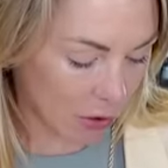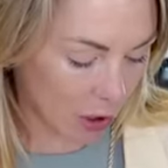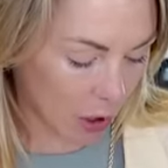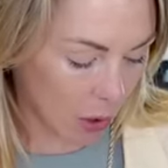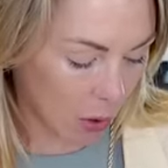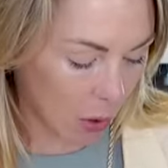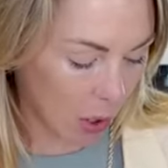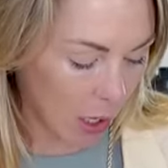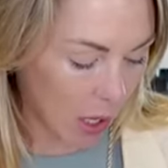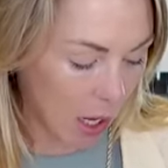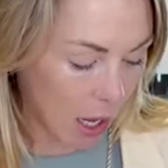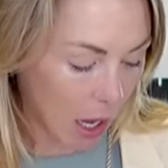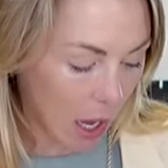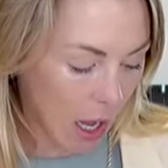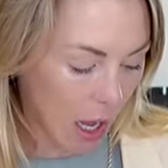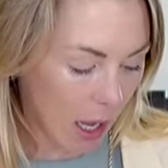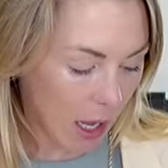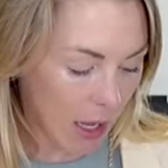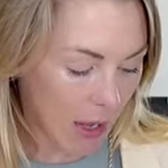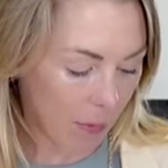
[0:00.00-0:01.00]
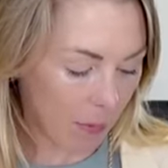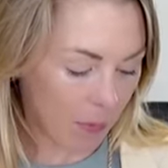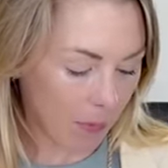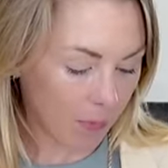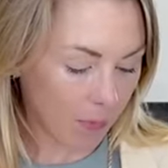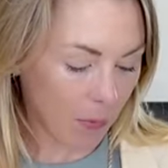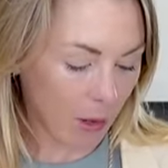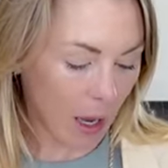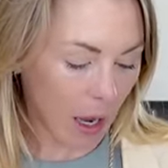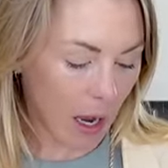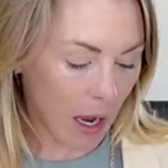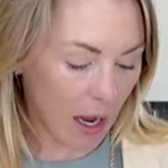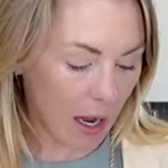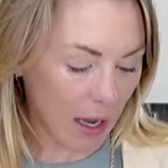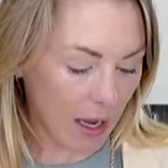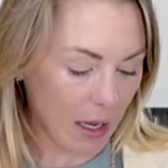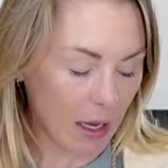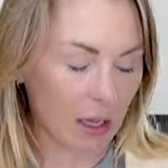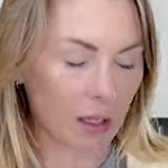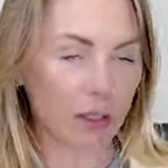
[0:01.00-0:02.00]
So um,
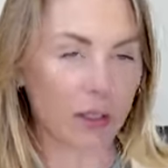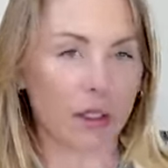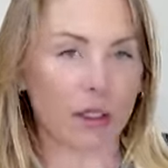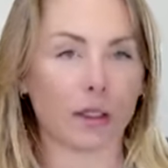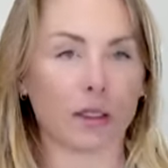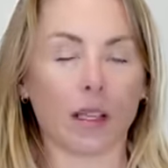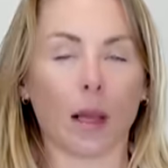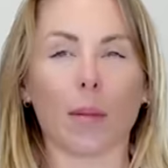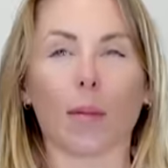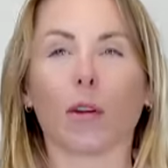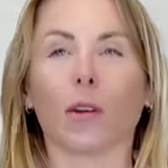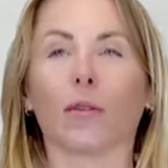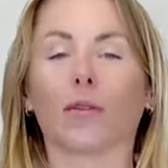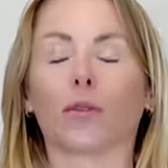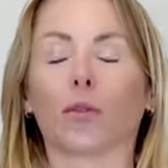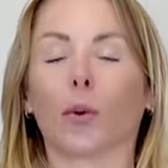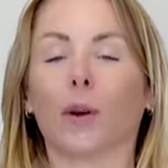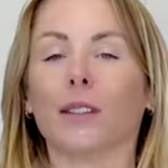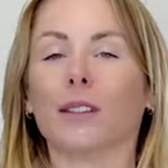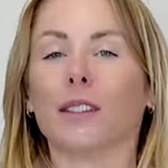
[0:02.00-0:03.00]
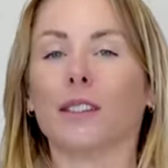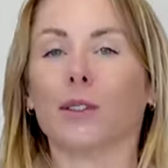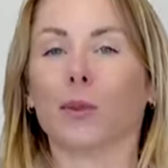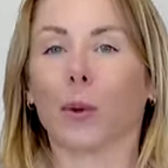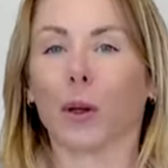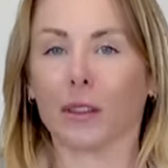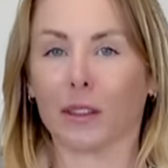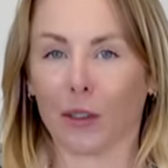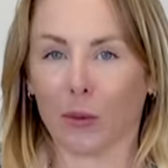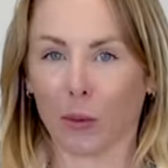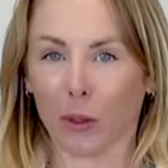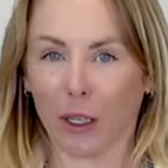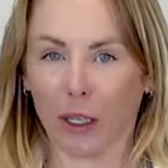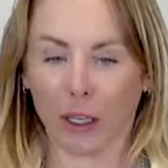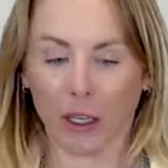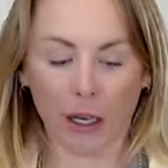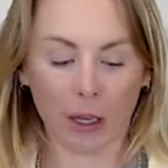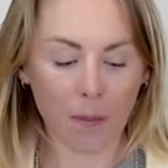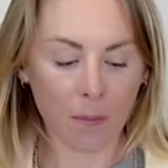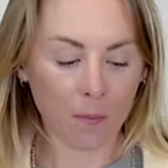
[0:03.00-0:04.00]
I, the summer of twenty
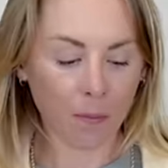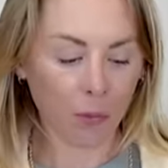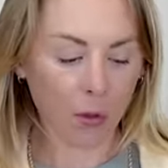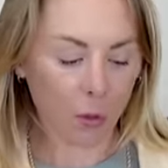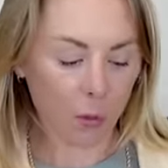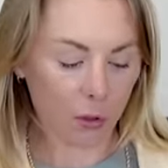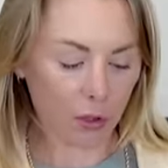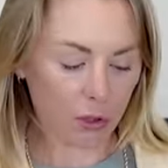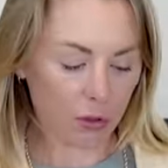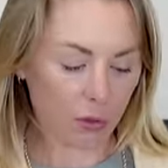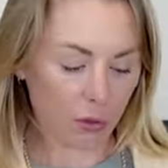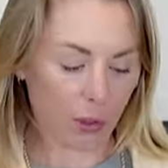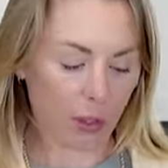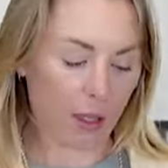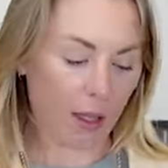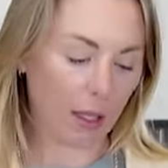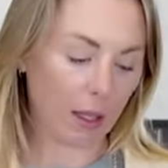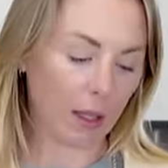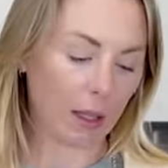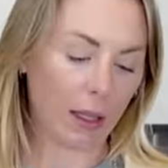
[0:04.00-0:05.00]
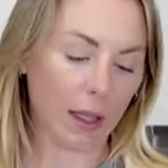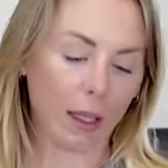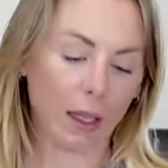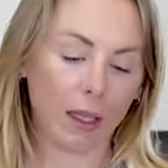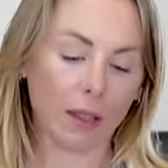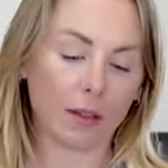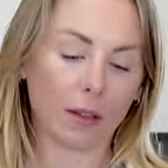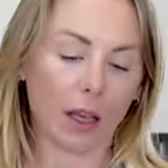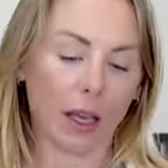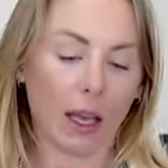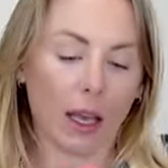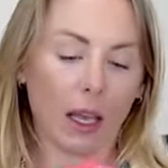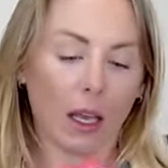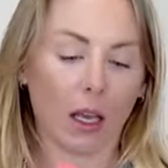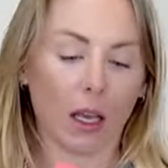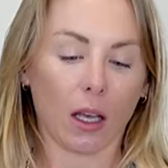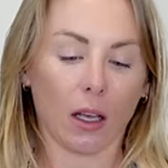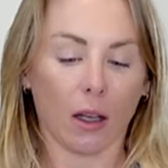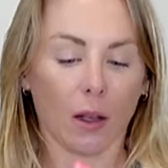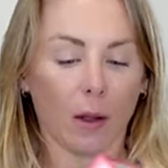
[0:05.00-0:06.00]
twenty-one, was drinking these,
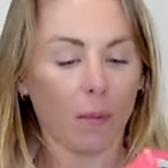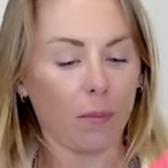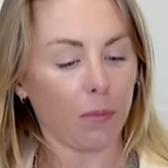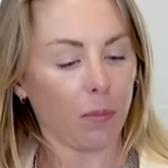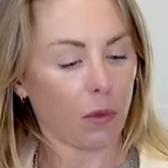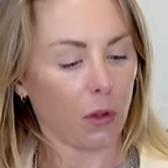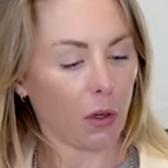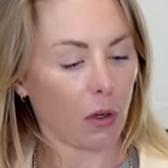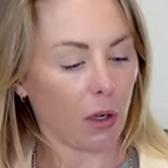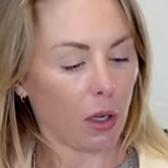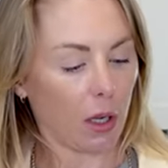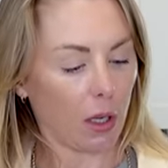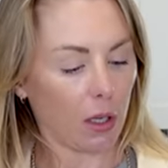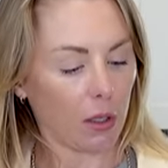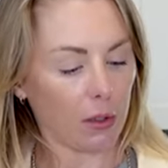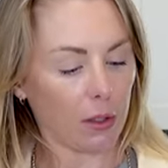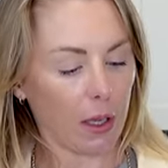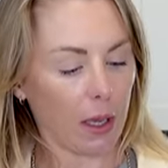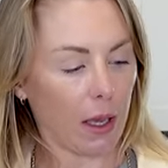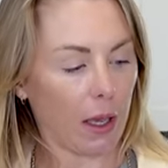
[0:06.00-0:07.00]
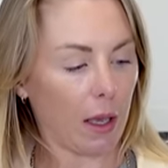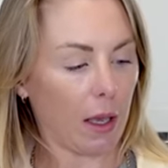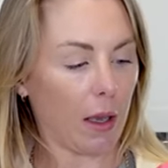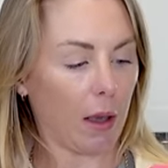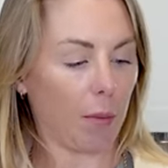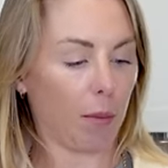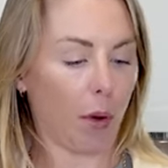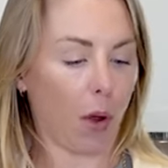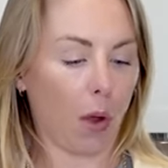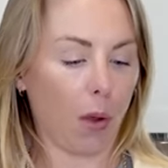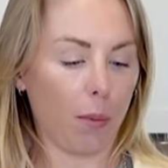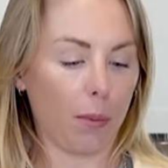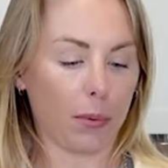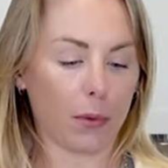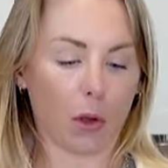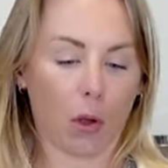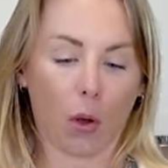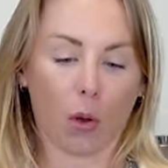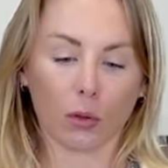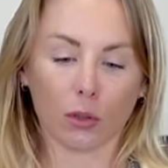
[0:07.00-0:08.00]
like they're called uh, Pulp
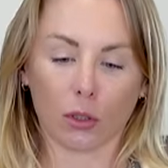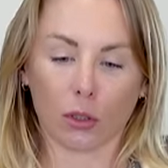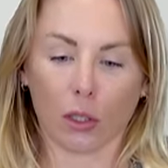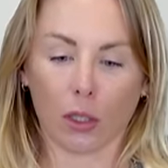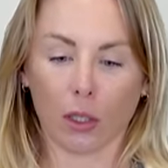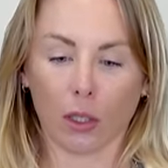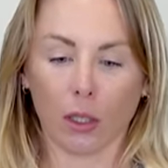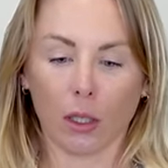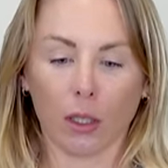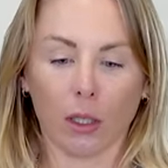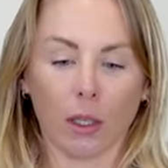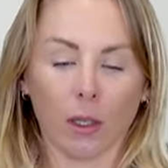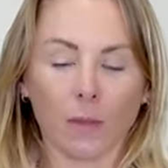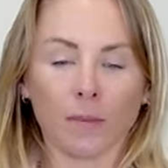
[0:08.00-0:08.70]
Culture.